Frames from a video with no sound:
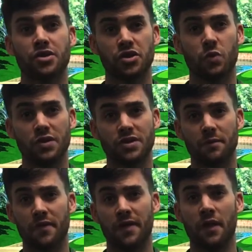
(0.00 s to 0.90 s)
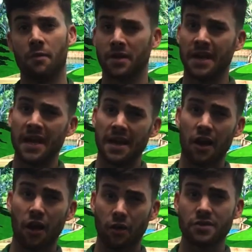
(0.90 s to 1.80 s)
I just want something that I'm going to hit
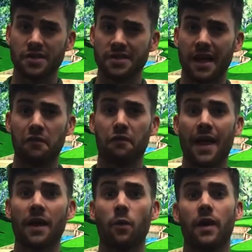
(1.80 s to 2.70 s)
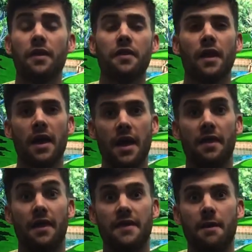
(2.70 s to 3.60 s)
it closer to that flag with,
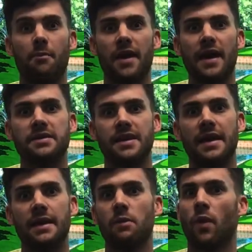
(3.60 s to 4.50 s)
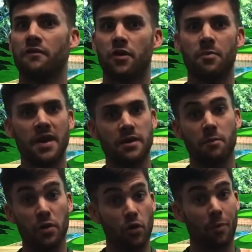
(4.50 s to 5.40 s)
then the MP18, whether it be the
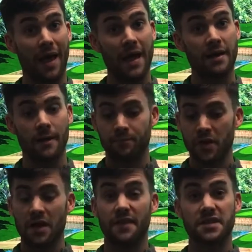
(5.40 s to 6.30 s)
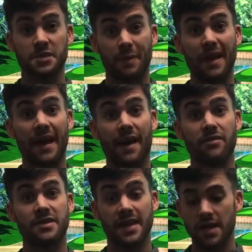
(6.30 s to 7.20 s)
pure blade, the split
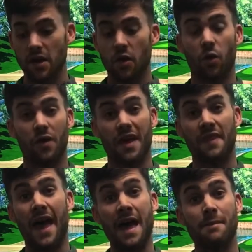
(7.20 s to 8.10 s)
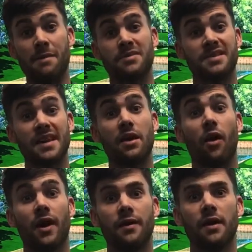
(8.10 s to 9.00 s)
cavity, or then the MMC
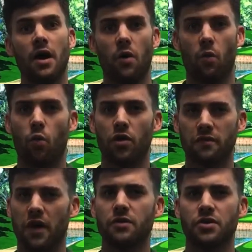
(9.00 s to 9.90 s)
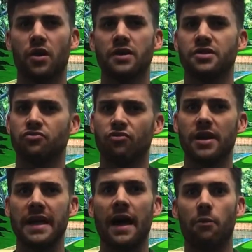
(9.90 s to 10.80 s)
iron, one of those irons has
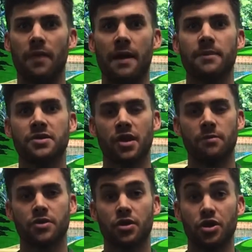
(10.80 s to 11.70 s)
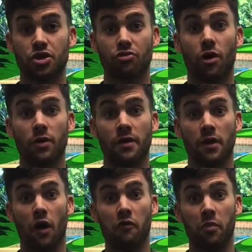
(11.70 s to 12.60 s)
really helped them in terms of controlling the
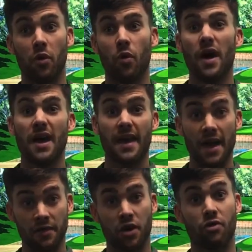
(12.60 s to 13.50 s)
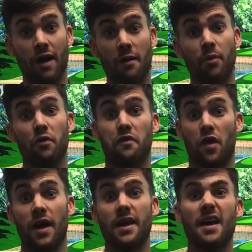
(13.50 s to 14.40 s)
golf ball, getting the correct ball
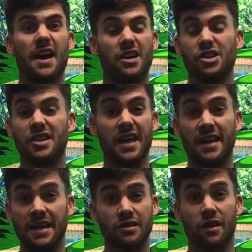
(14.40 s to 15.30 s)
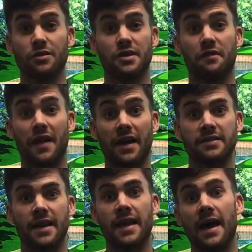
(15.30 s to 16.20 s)
flight, and just hitting it as close to the flag
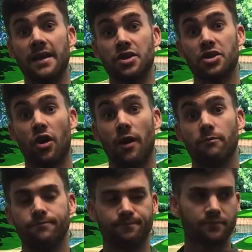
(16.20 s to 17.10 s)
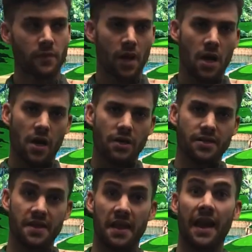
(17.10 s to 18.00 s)
as they can each time.
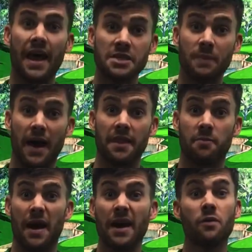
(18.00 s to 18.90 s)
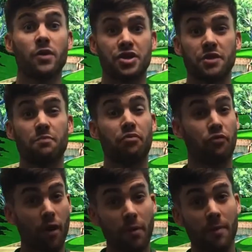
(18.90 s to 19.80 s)
So then the last part of the bag, which is
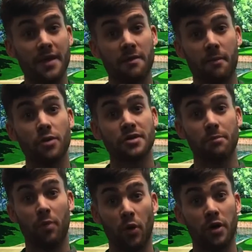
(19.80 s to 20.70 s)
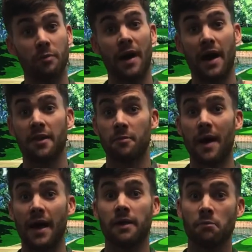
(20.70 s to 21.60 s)
probably the most important part of the
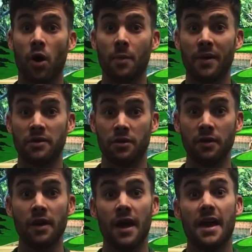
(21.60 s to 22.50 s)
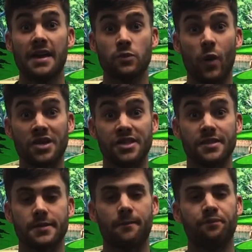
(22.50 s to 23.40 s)
bag in my opinion, is
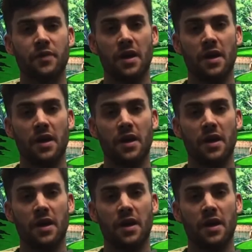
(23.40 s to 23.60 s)
wedges.